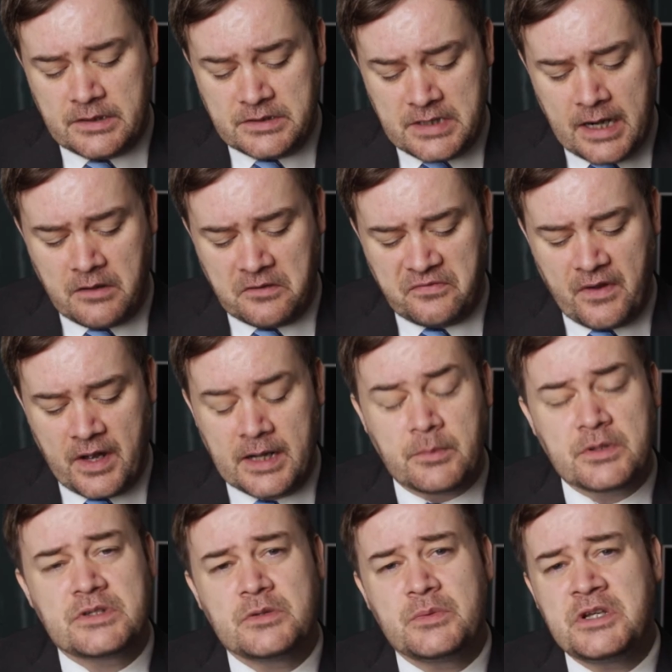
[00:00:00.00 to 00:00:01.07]
terrifying,
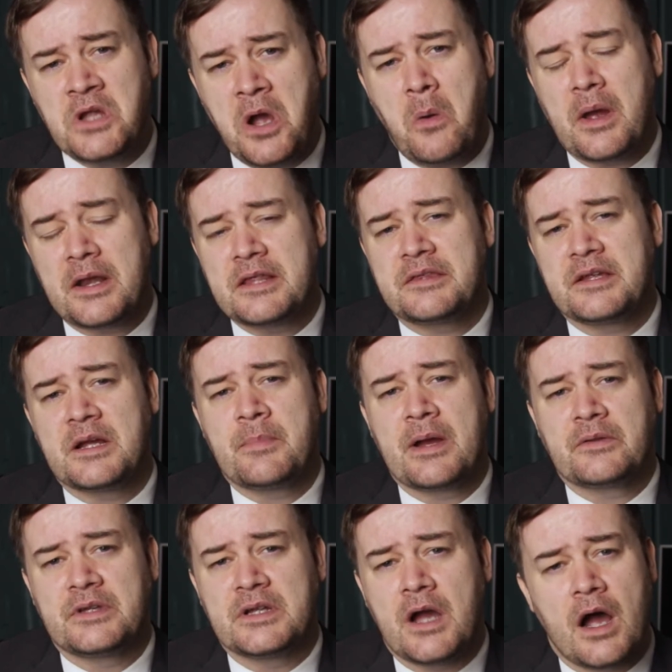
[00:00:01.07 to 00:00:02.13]
but do we know anything
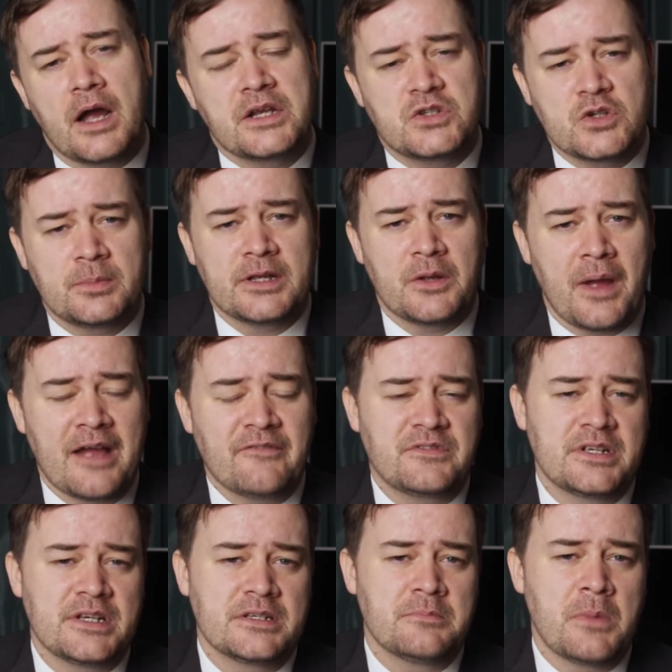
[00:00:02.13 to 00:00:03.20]
about the
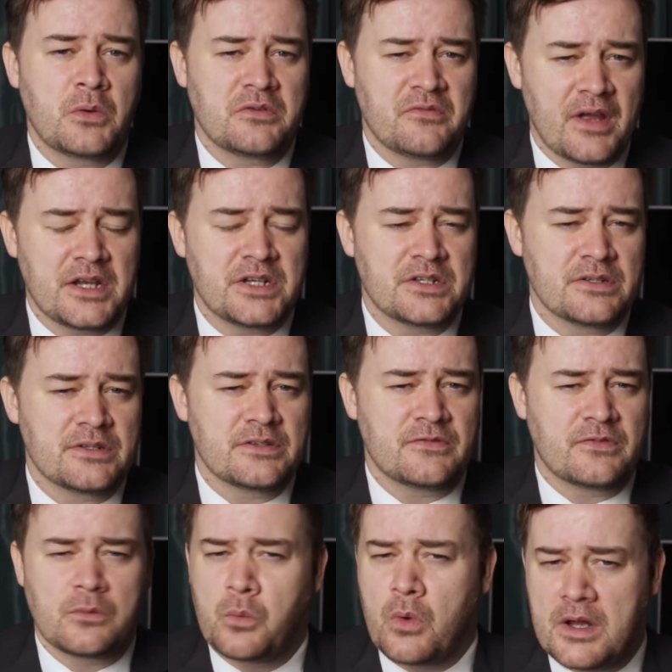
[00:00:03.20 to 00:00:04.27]
IWFT's motivations
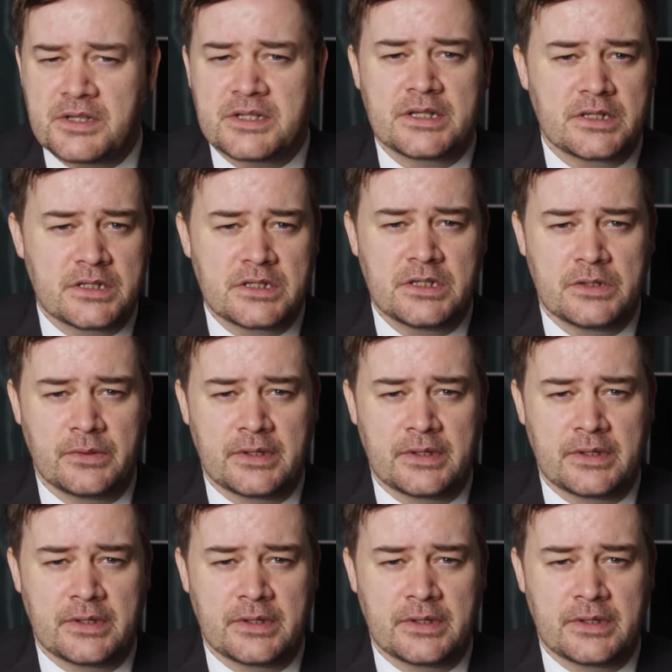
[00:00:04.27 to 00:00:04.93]
for wanting to do